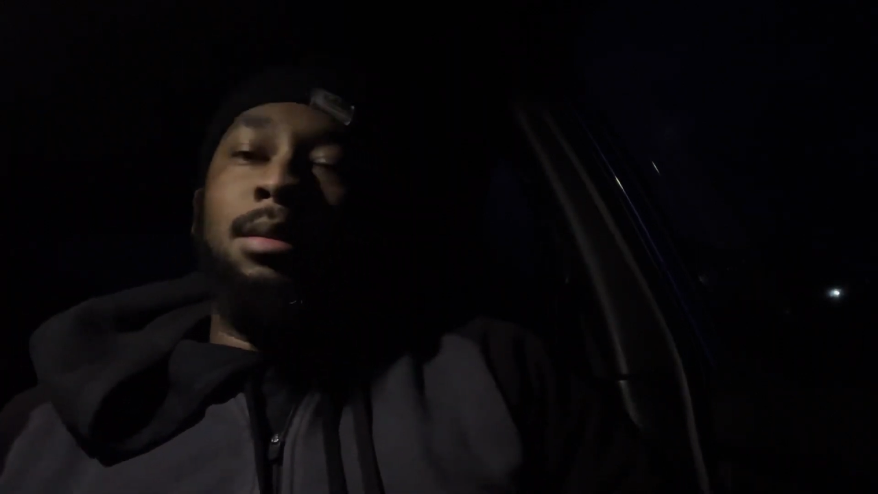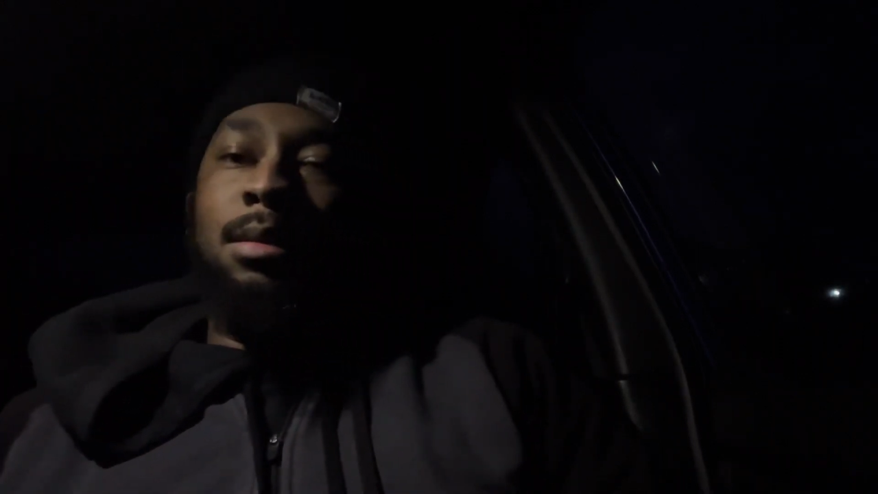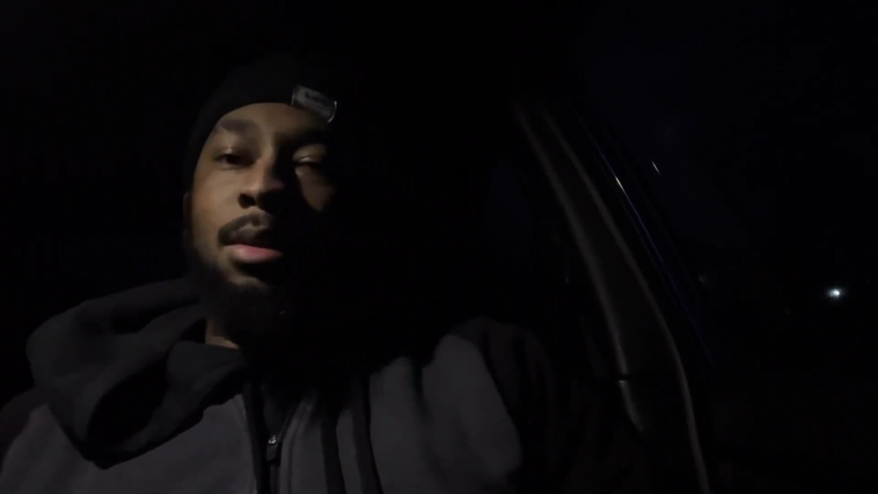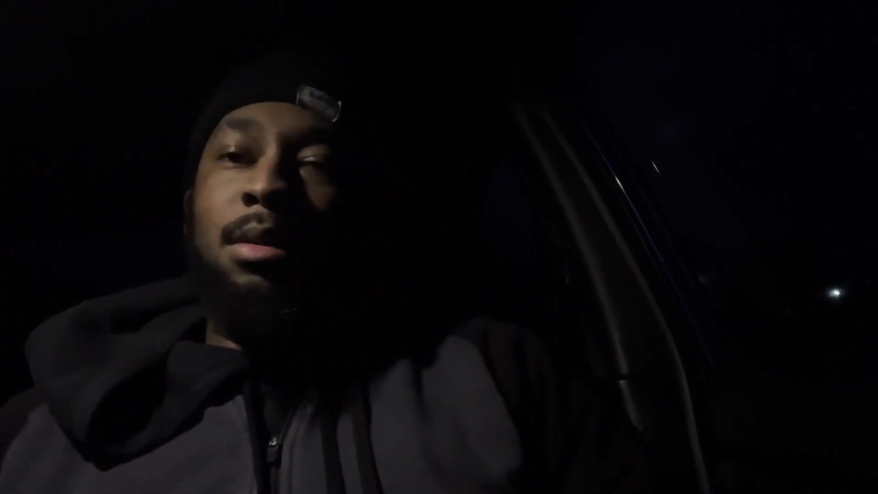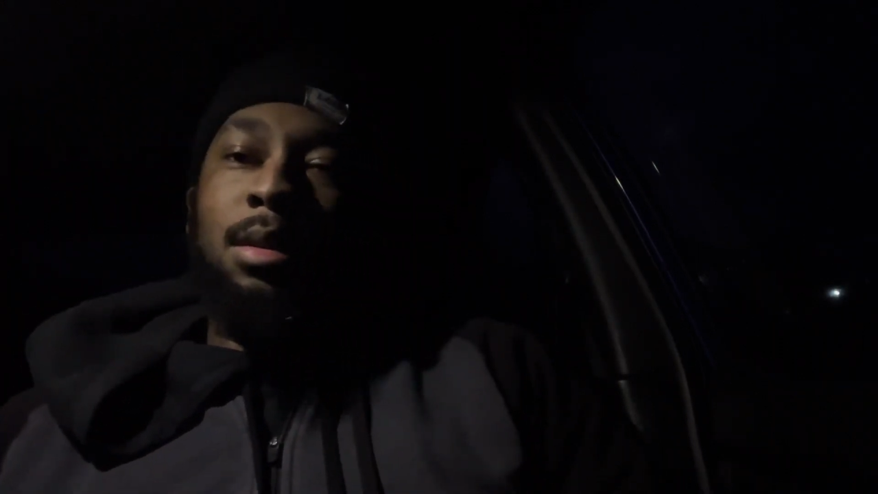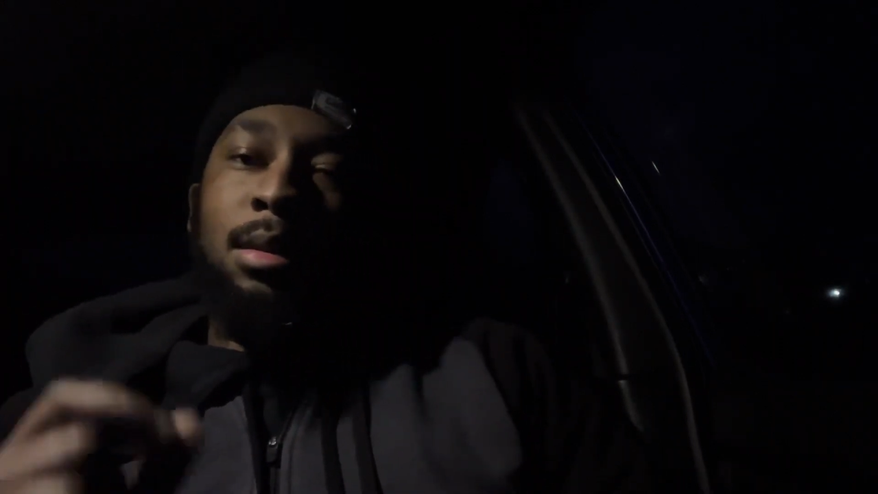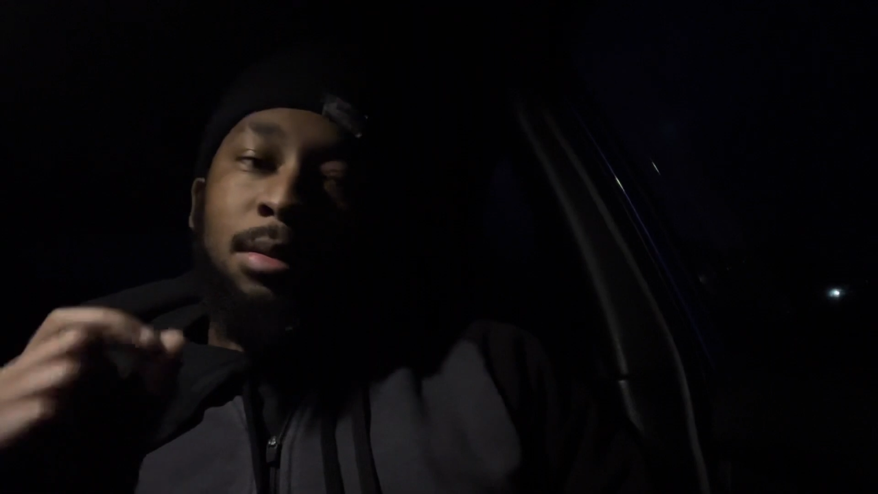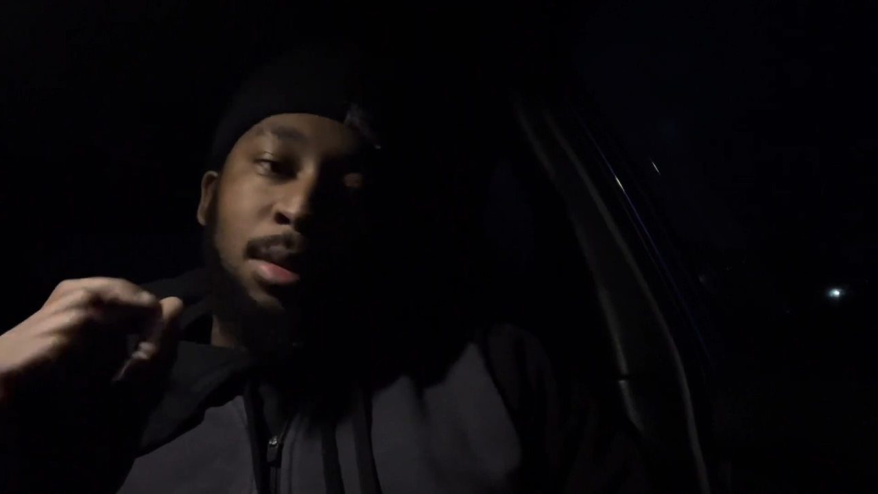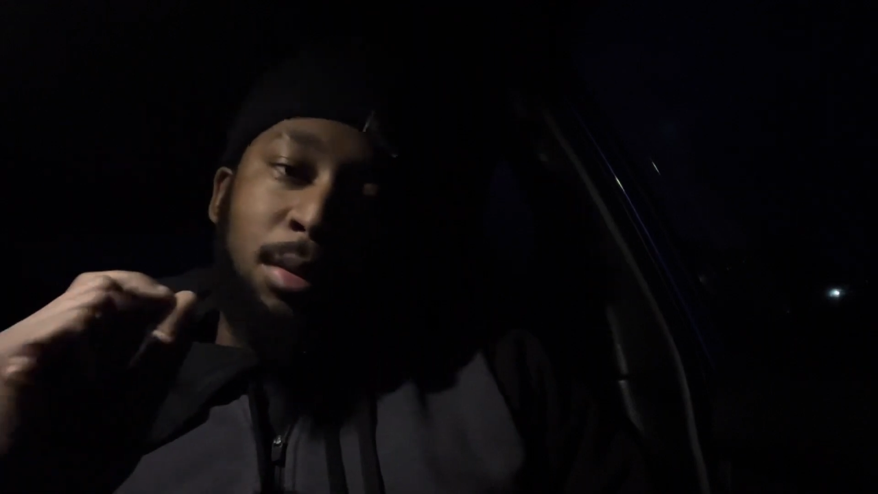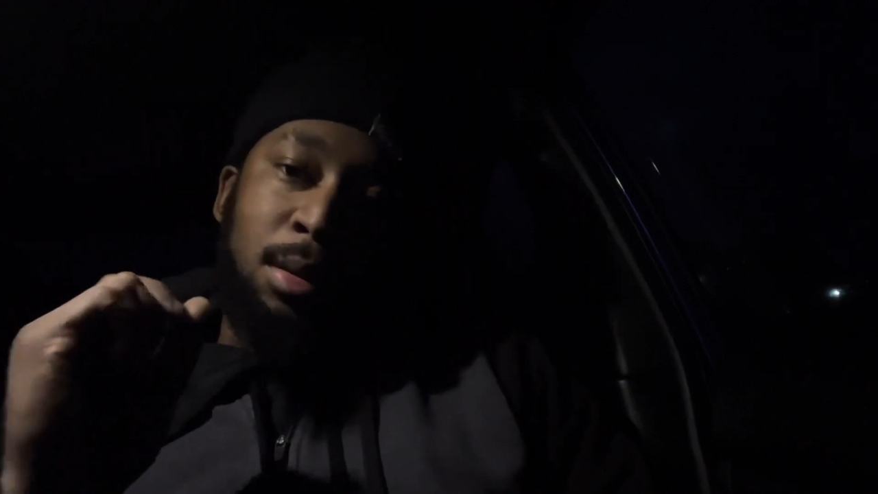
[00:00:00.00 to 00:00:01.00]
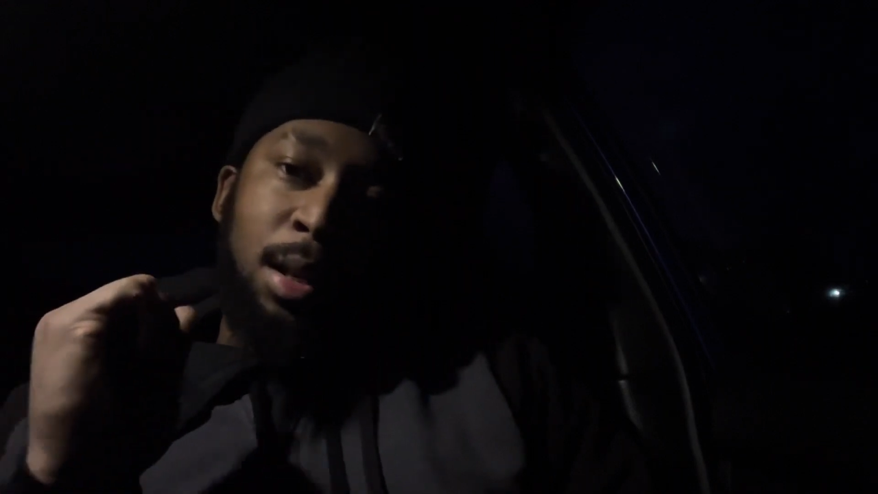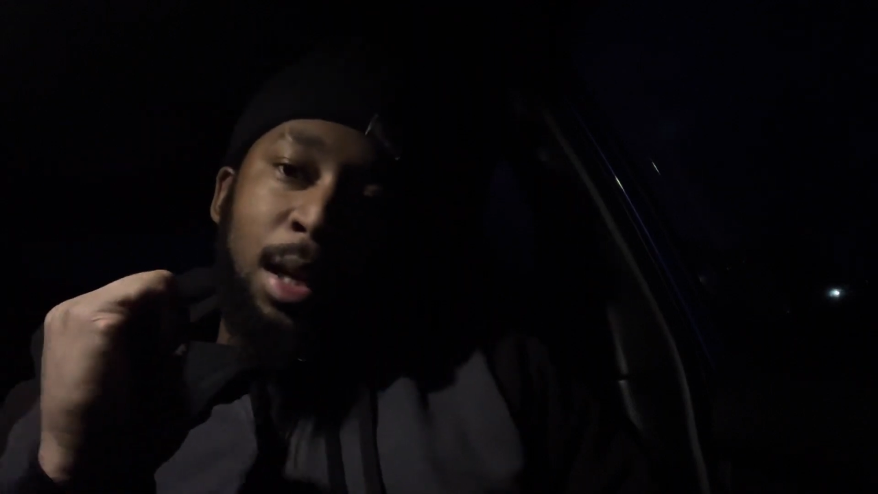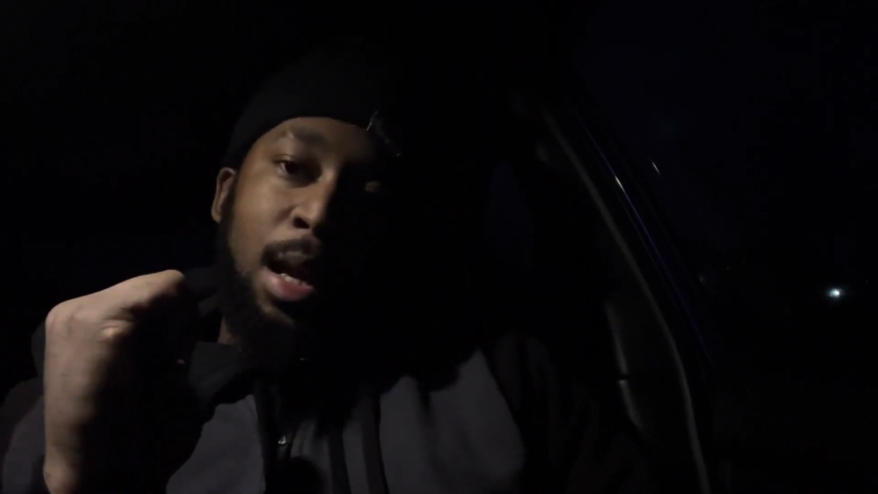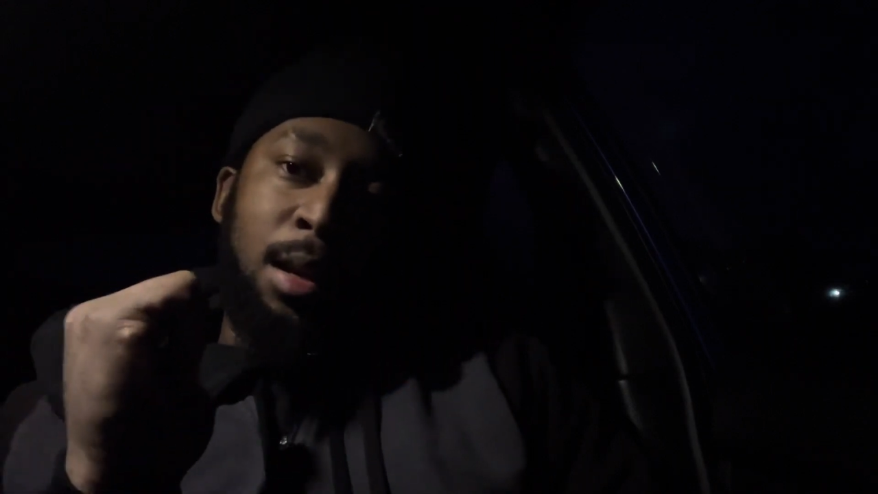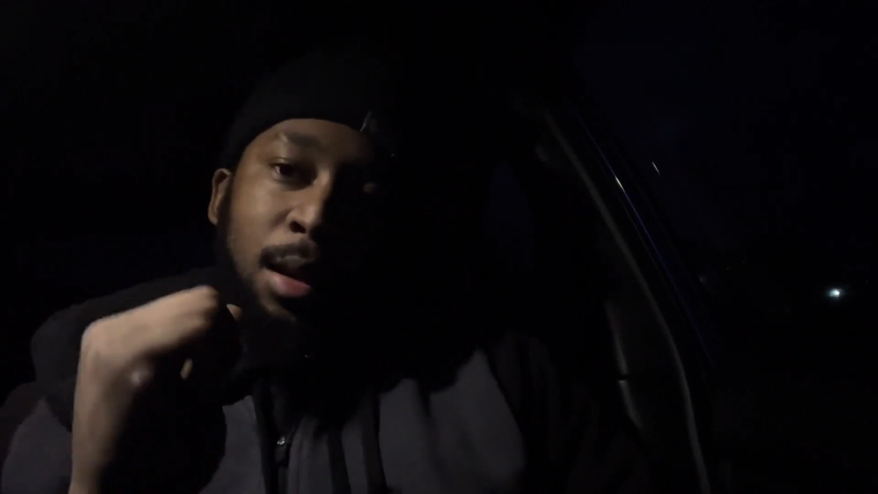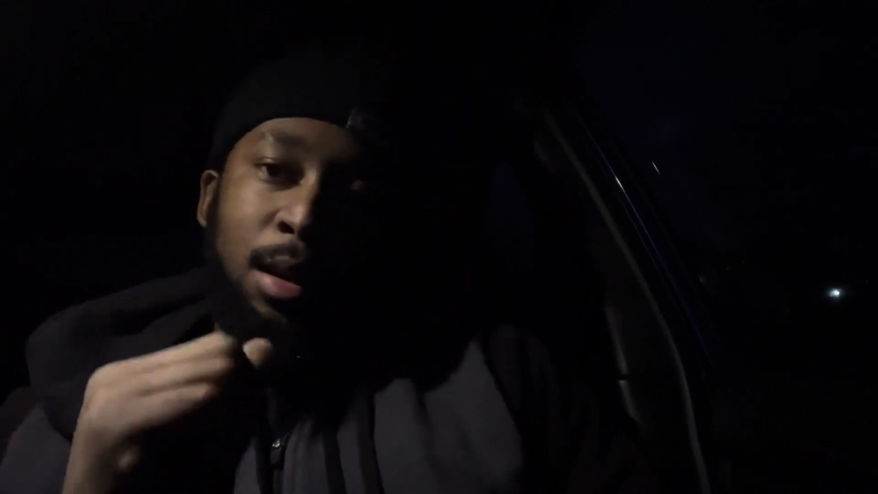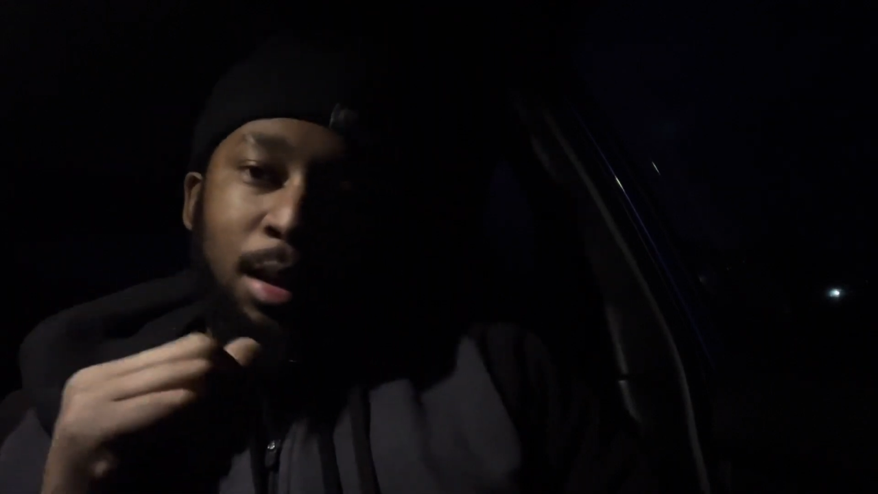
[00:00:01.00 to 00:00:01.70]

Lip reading: so you can stick it down in there